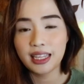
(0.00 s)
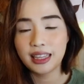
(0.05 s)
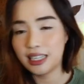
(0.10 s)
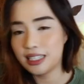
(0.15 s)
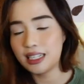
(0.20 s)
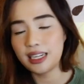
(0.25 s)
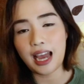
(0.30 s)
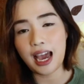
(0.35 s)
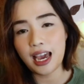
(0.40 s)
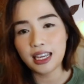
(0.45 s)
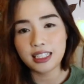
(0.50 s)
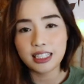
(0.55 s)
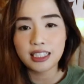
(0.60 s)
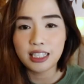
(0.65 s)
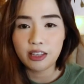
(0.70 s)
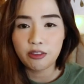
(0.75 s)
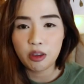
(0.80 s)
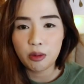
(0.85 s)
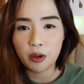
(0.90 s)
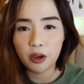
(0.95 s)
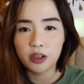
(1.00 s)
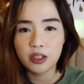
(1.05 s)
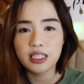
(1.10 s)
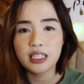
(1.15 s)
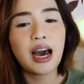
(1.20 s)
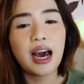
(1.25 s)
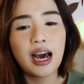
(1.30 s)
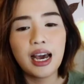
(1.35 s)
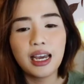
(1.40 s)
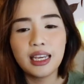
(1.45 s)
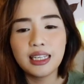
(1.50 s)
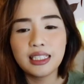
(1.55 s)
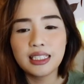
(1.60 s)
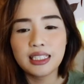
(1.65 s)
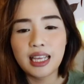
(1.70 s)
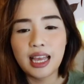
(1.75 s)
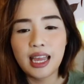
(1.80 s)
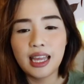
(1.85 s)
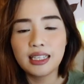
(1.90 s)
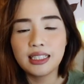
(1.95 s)
That's an IGTV post. I
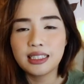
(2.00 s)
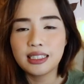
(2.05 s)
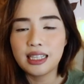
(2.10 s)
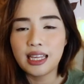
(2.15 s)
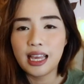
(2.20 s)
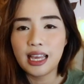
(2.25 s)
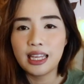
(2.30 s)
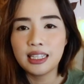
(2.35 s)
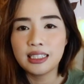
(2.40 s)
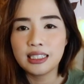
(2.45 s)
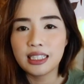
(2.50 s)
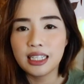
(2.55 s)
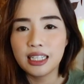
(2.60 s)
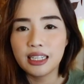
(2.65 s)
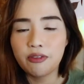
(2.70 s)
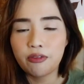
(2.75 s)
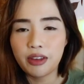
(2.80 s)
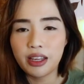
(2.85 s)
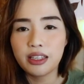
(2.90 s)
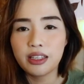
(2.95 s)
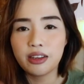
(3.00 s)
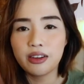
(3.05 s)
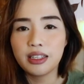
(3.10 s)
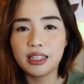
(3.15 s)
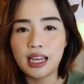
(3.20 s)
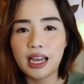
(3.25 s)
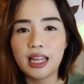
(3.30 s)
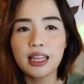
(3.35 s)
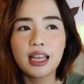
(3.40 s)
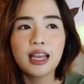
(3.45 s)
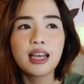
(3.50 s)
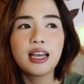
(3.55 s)
said in the video that